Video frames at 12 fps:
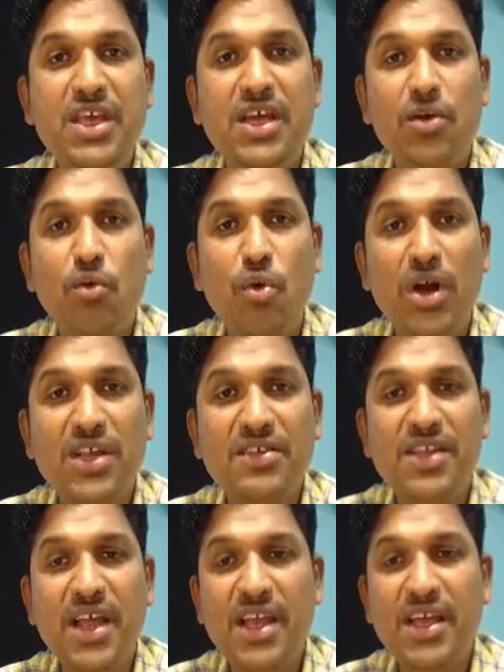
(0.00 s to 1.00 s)
here, what is
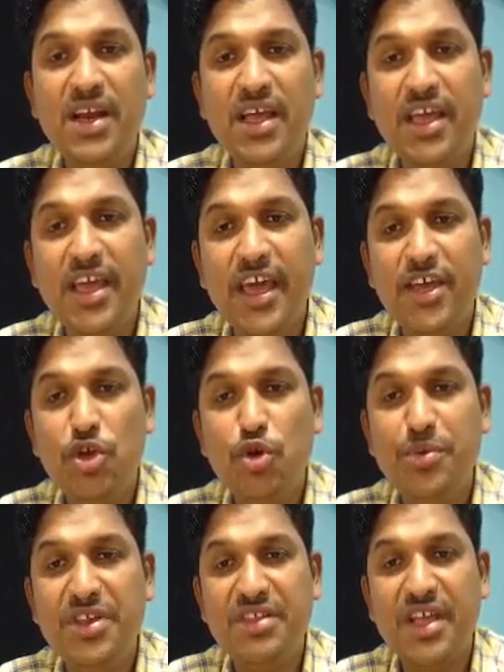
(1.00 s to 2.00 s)
there here? K
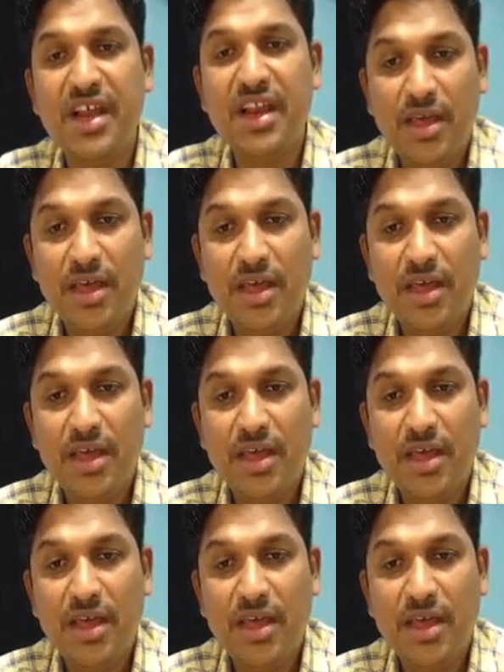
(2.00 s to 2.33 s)
cube is there.